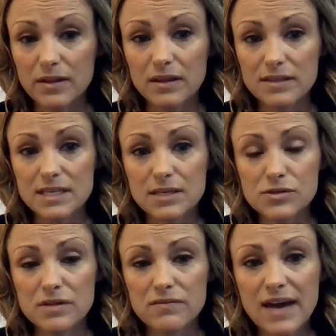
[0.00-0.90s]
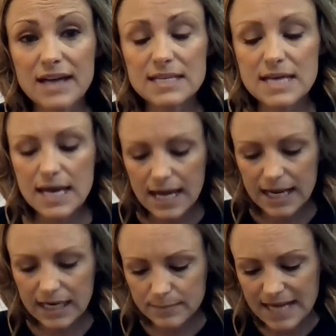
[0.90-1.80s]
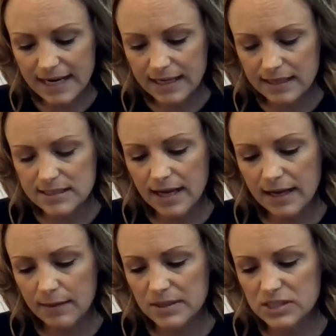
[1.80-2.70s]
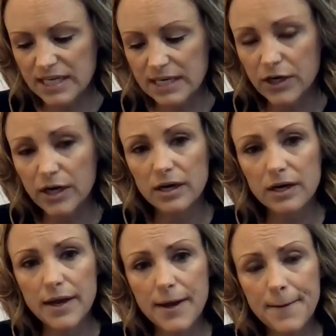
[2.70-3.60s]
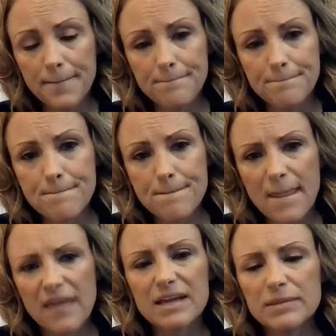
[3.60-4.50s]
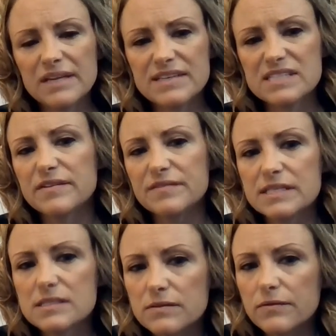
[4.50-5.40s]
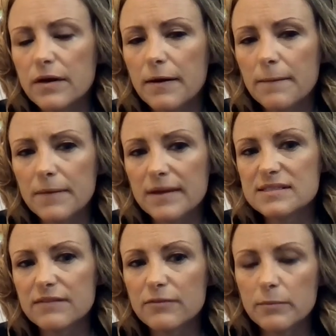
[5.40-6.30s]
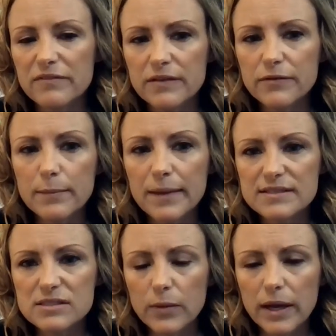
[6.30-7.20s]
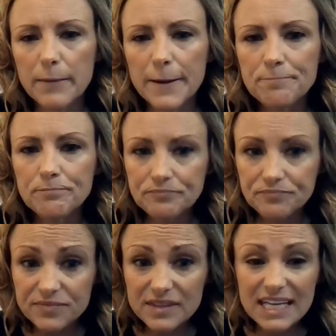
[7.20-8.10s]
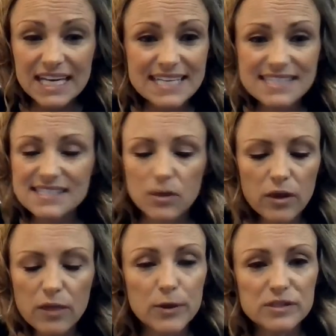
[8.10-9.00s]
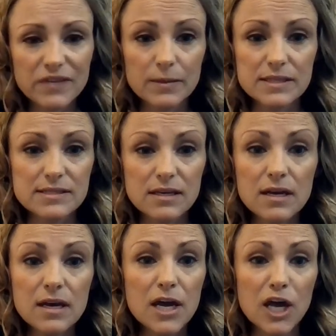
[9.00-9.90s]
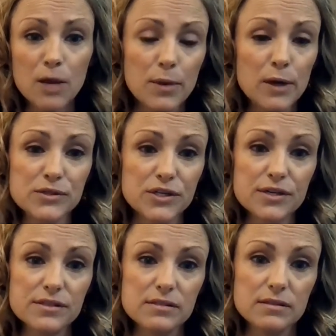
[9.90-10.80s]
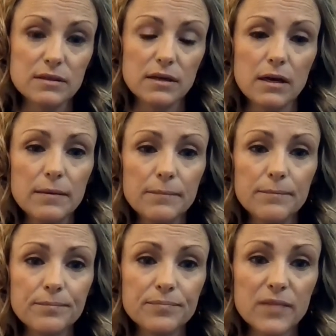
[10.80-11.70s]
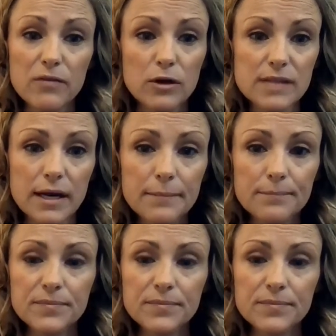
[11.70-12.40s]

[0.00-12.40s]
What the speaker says: that's an interesting fact. He ended up dying much later. I believe in his 50s, got sick from a fever and passed away. But he is still one of the most famous composers of all time.